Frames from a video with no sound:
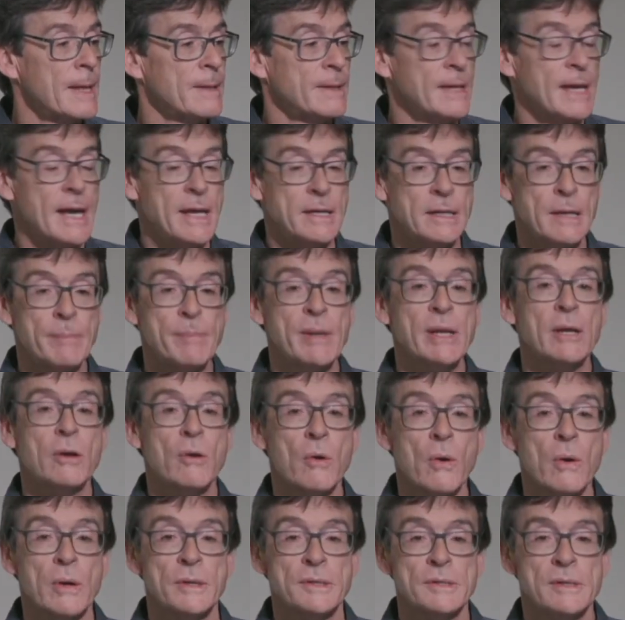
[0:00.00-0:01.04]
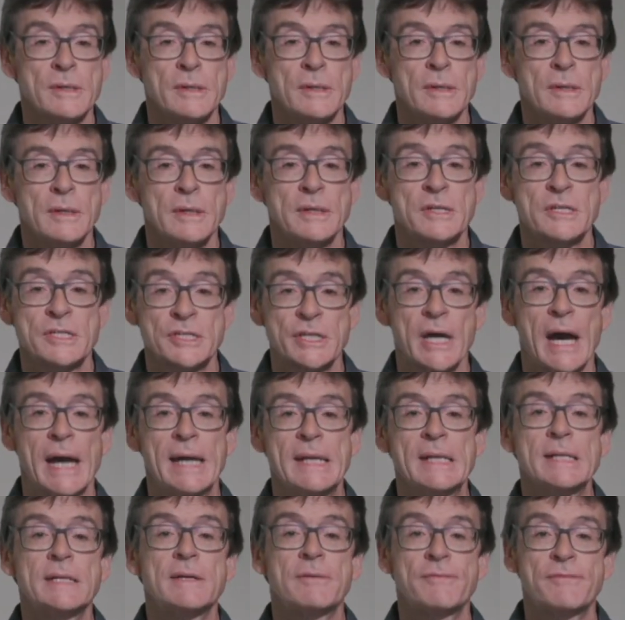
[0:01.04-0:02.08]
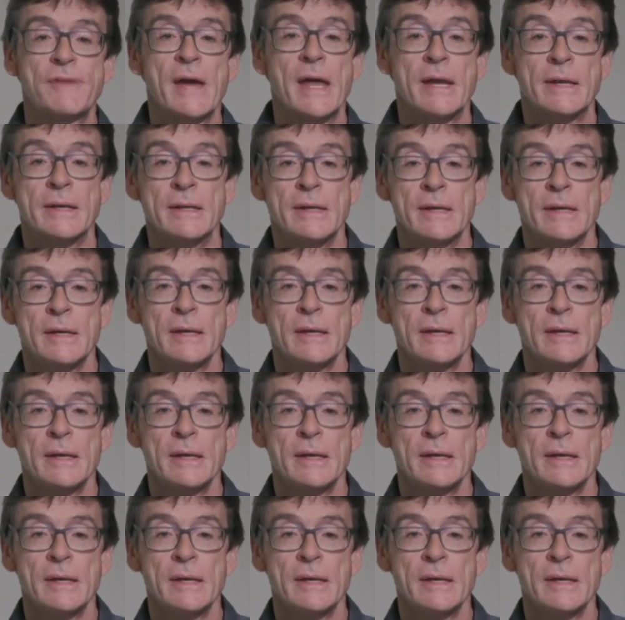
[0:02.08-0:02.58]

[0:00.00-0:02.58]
They end up in court. Decide and defend.